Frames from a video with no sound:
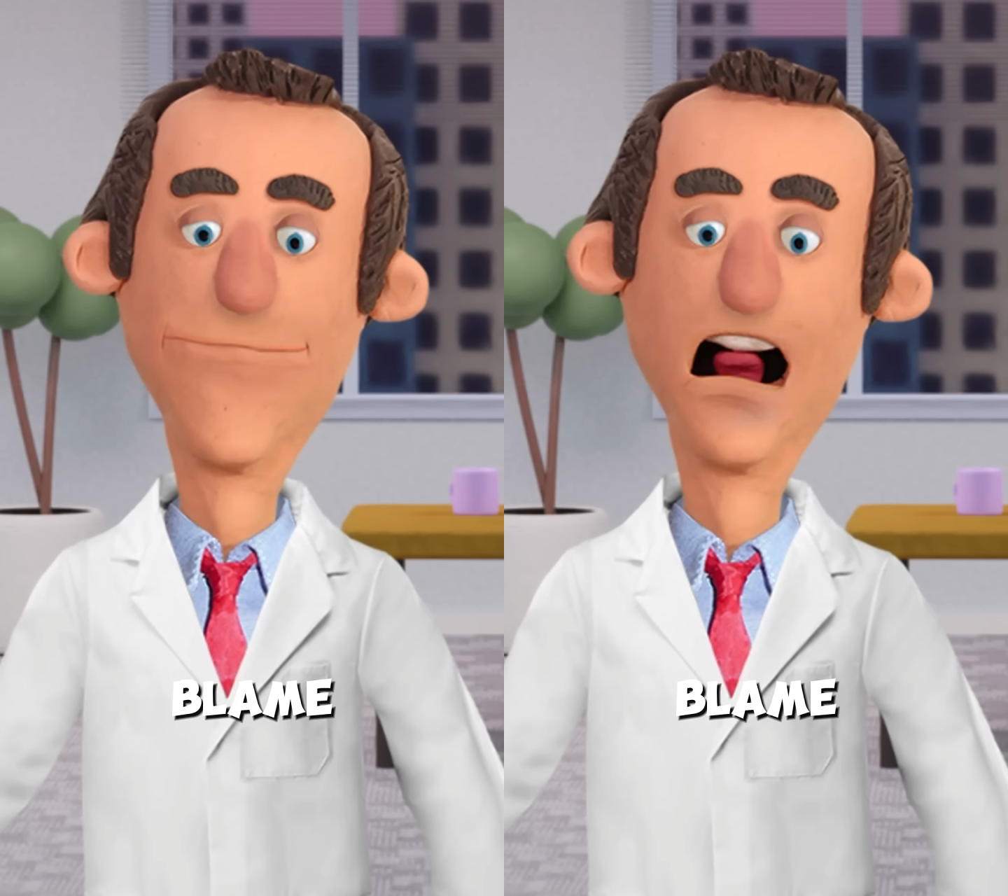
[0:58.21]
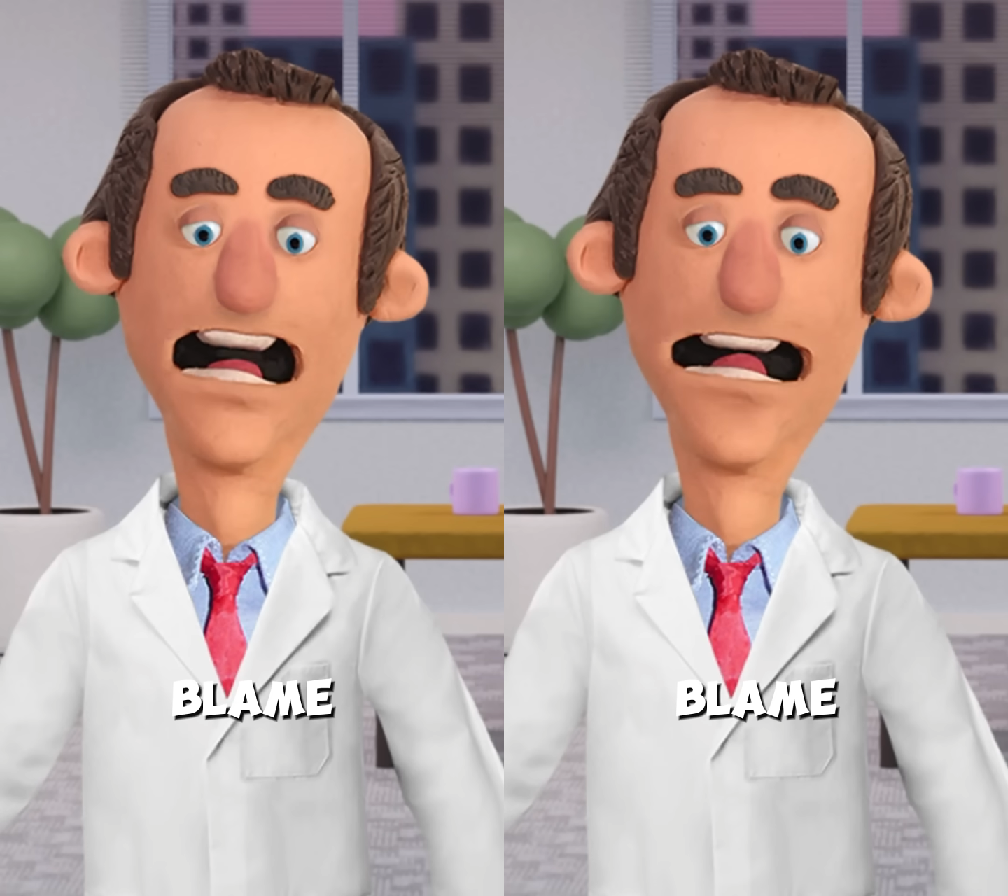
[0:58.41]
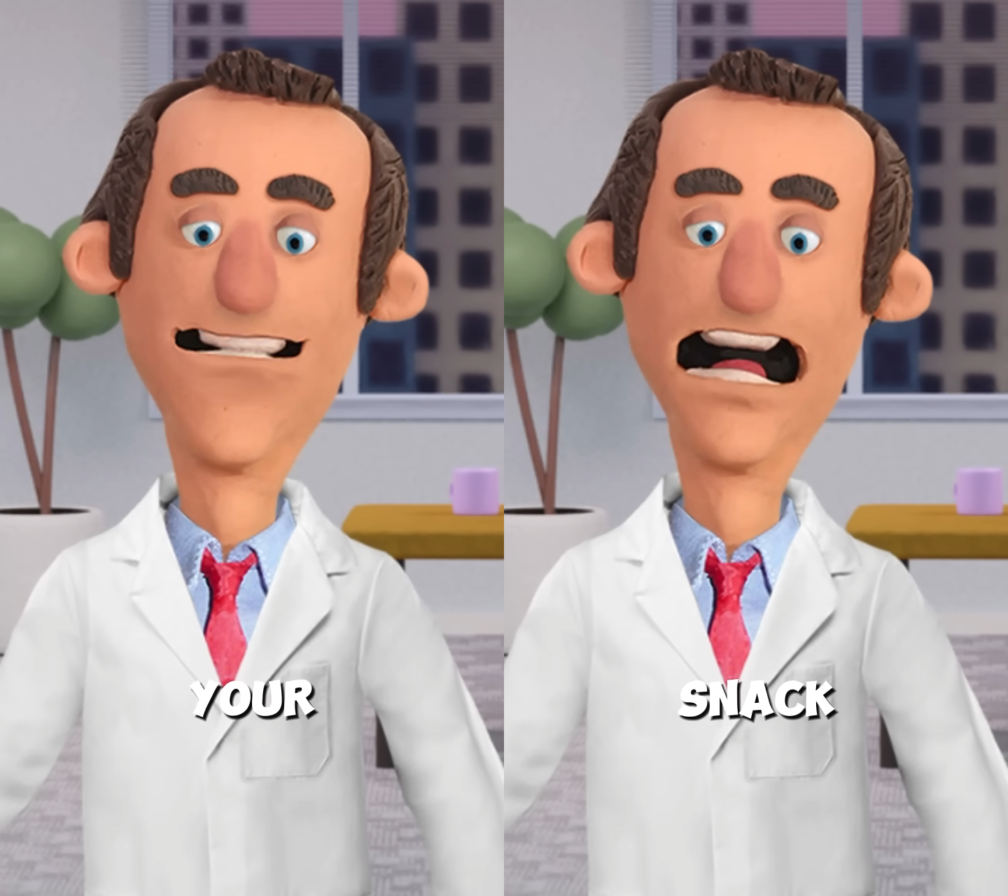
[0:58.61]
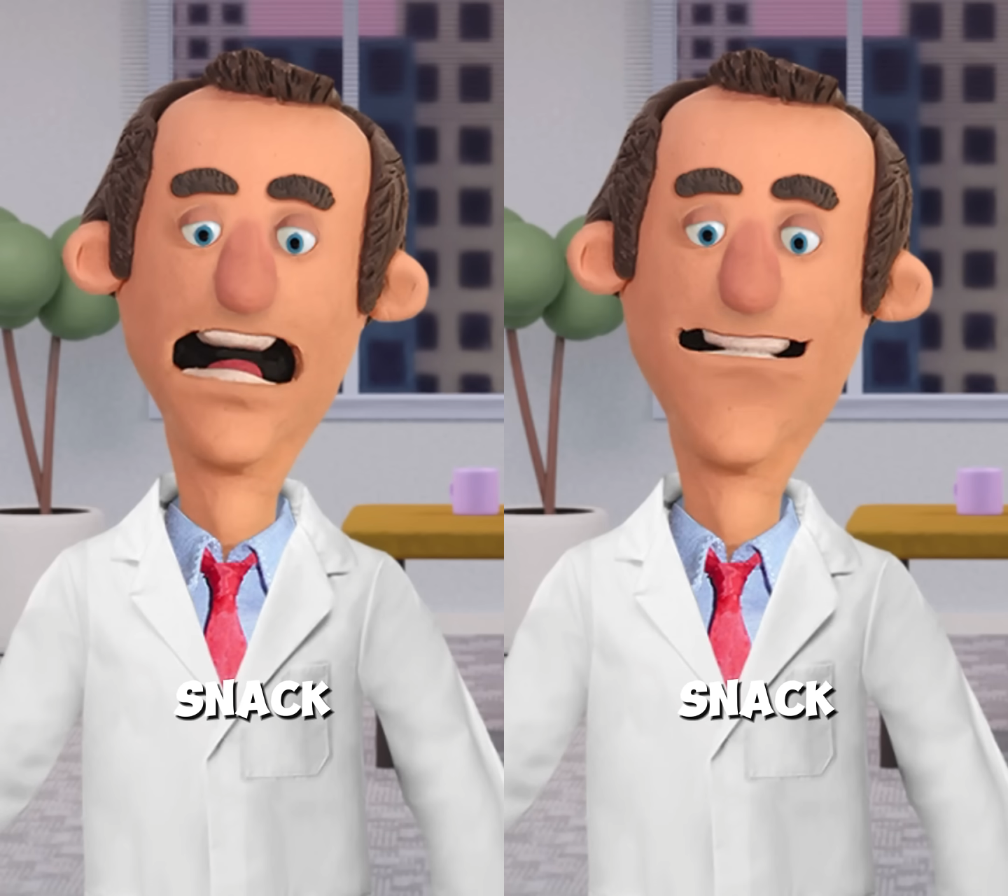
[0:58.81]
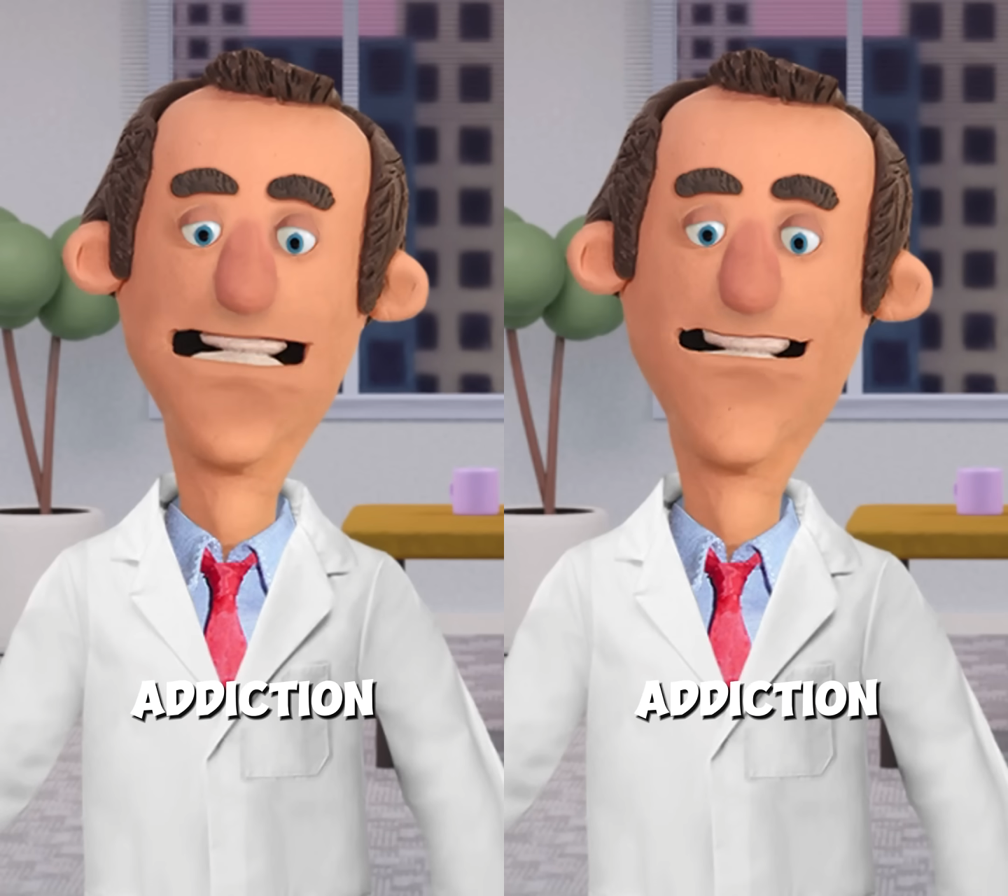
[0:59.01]
blame your
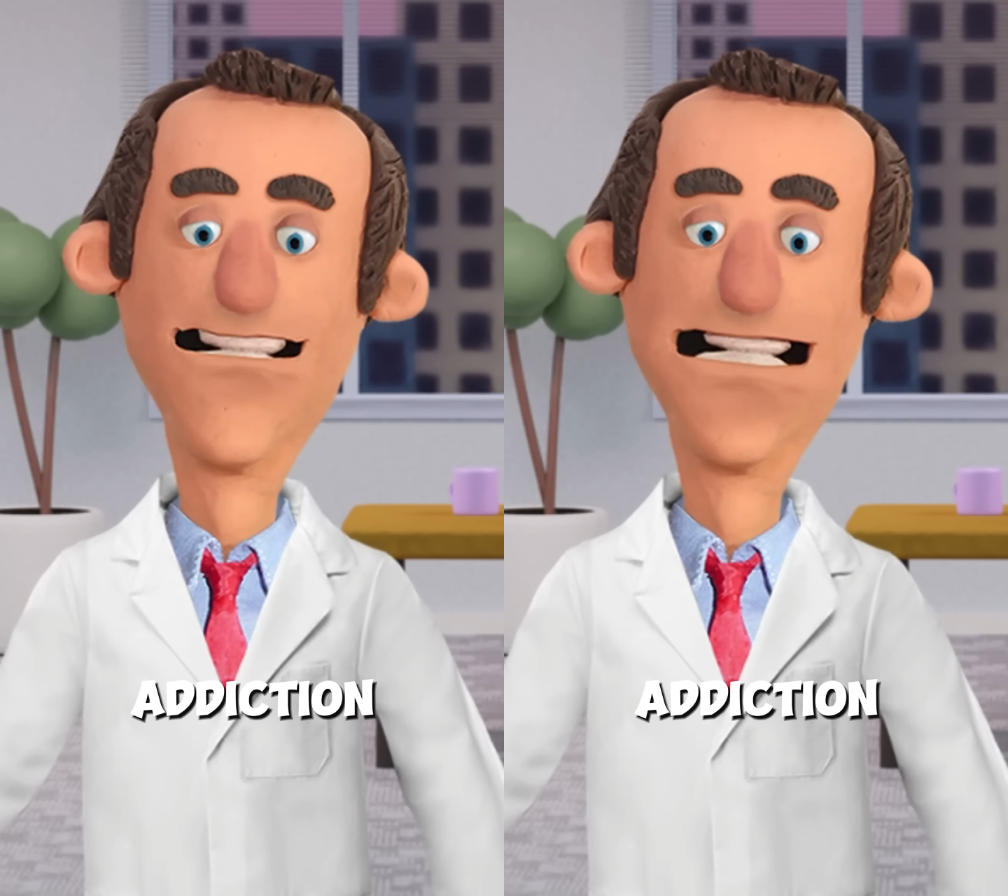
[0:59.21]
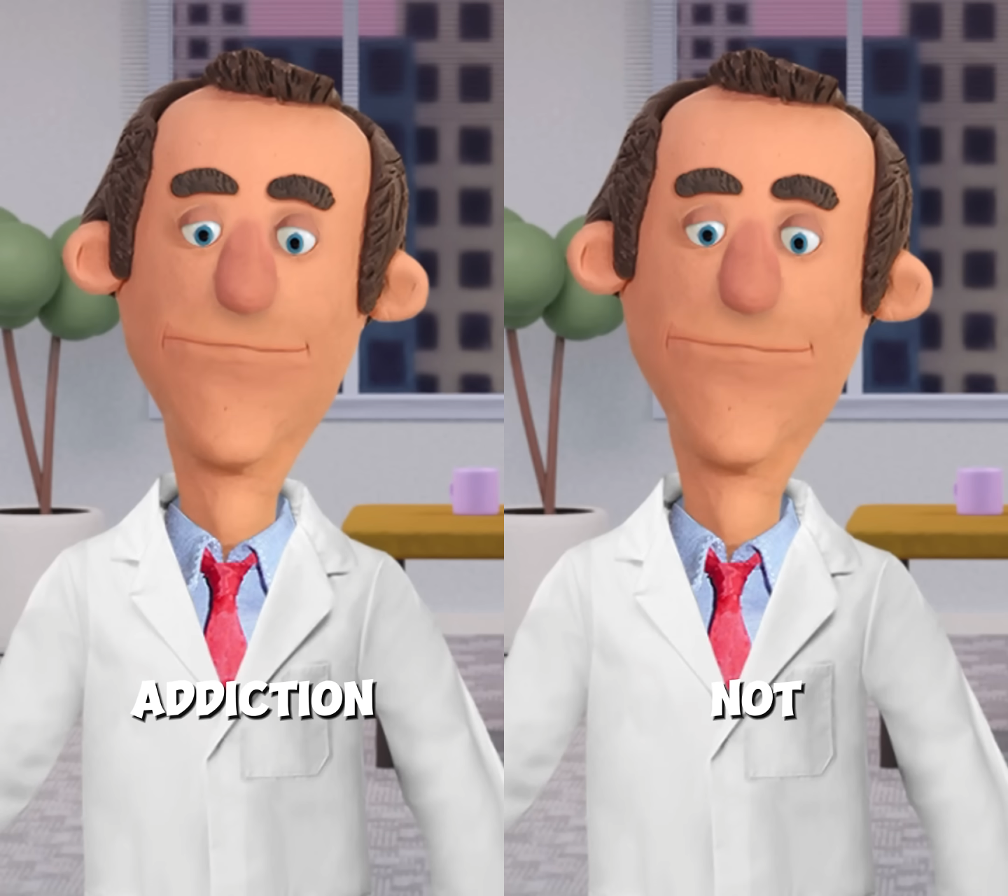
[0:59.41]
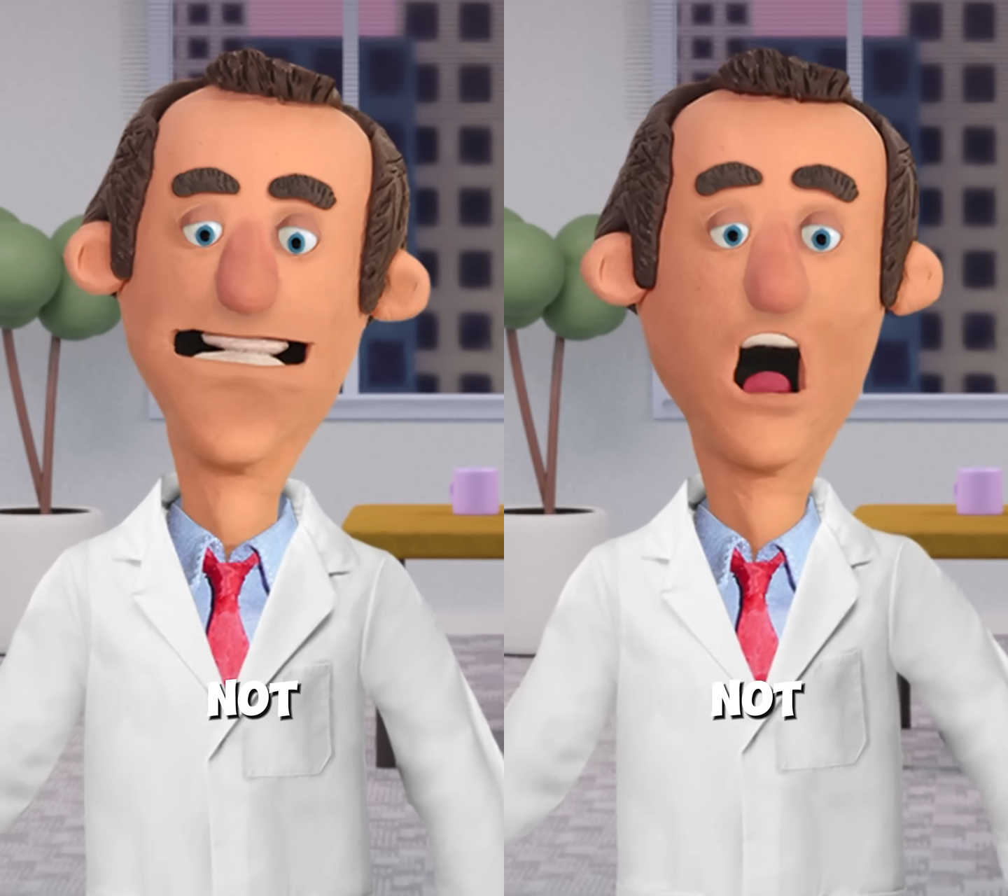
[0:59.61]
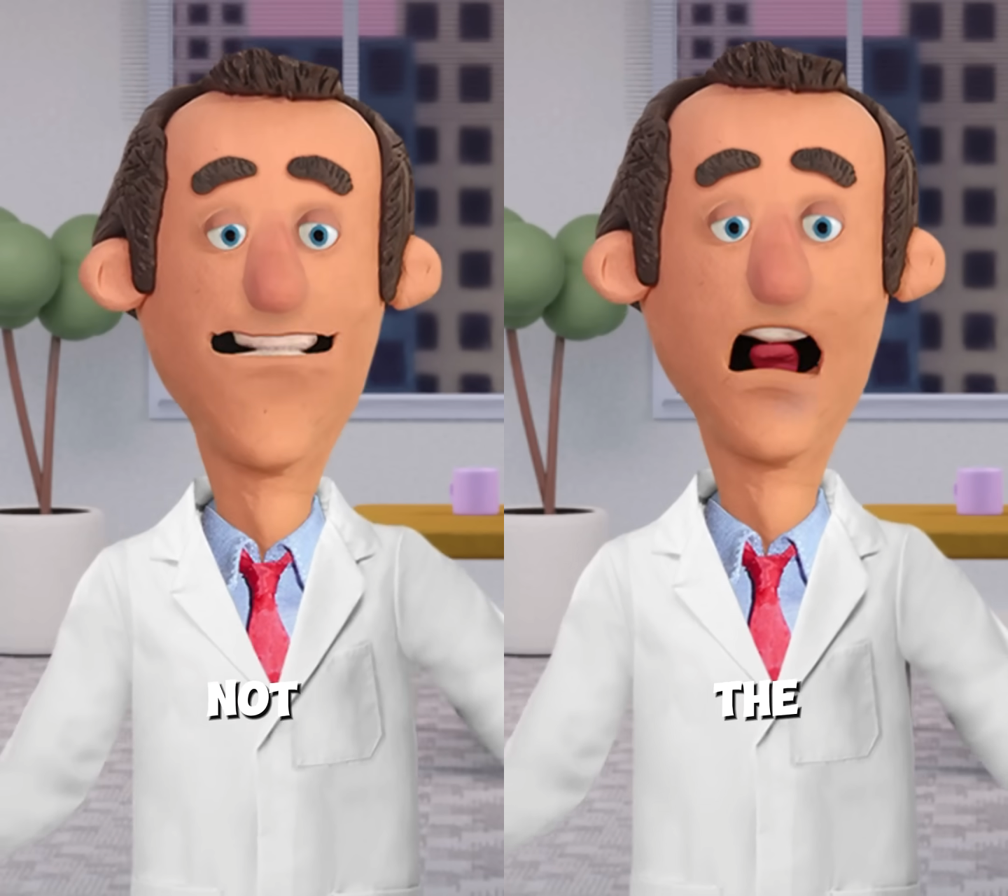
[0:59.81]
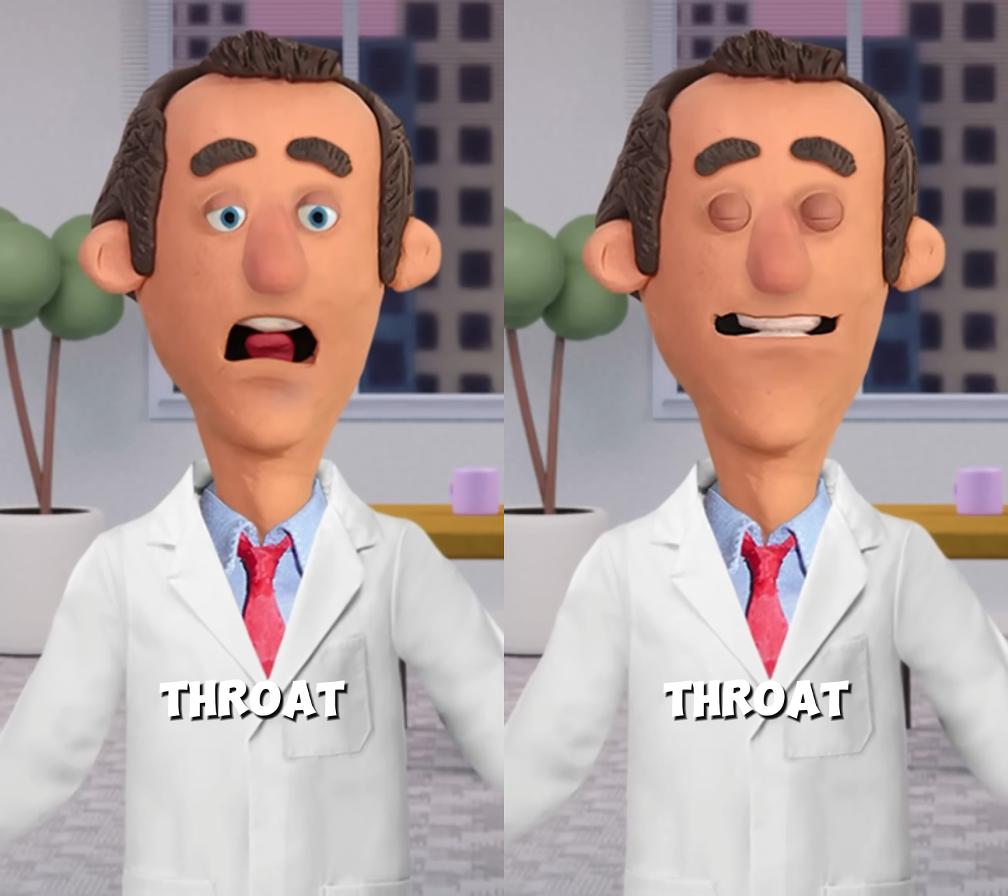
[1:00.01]
snack addiction, not
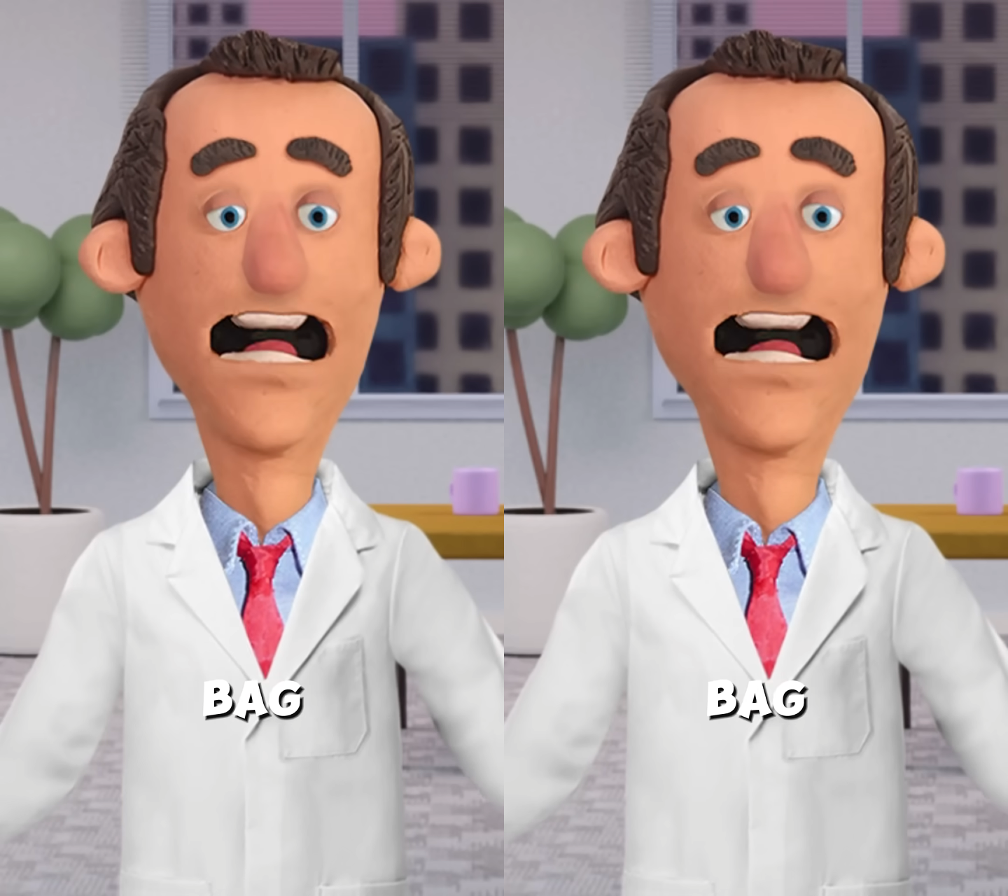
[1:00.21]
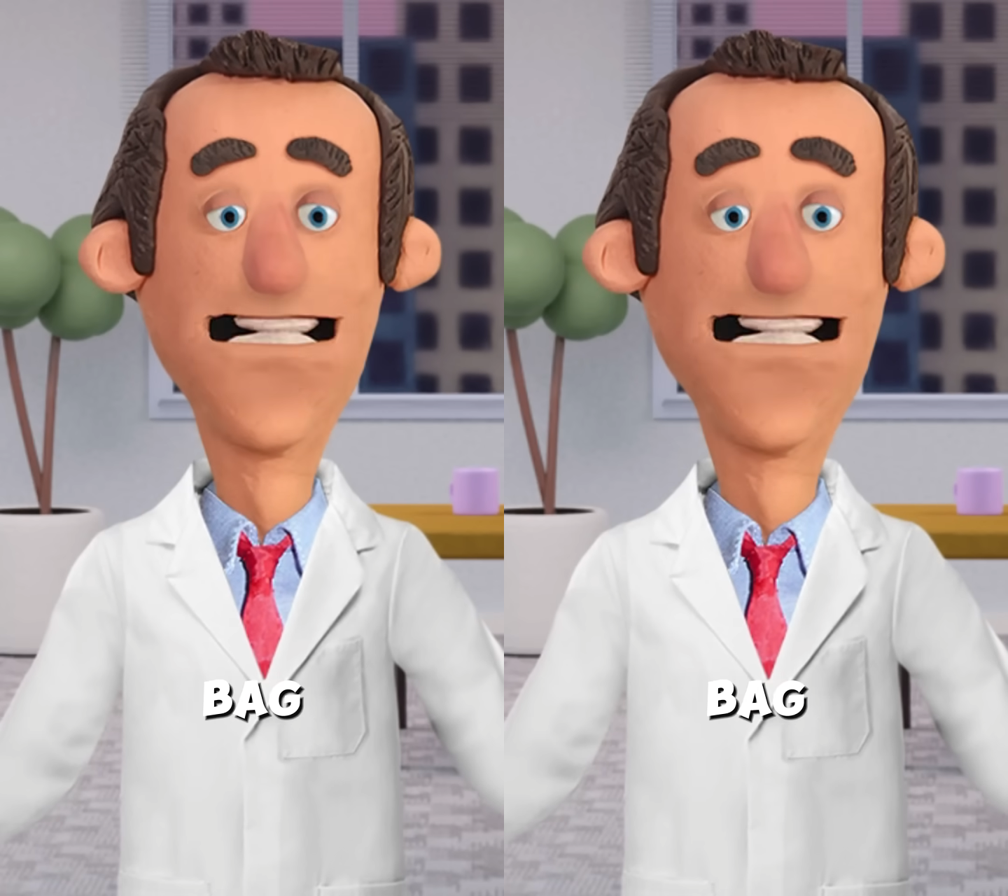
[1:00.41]
the throat bag